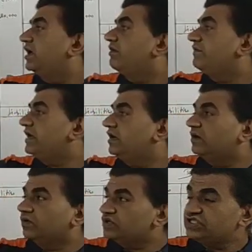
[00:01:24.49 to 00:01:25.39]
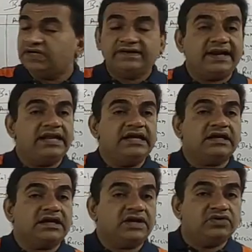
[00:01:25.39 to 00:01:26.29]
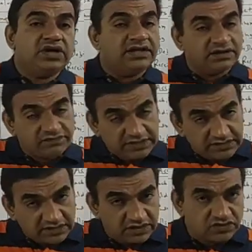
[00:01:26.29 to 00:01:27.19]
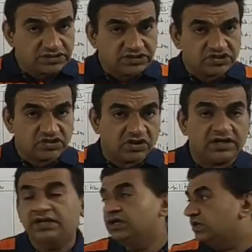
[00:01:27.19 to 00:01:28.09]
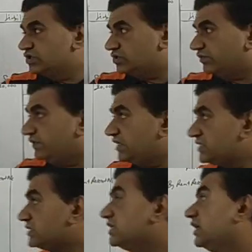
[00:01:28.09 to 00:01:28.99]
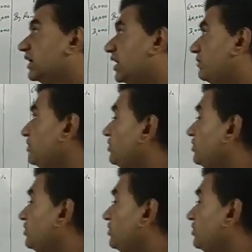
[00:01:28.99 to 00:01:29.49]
We close the trading account with the closing stock. So first, come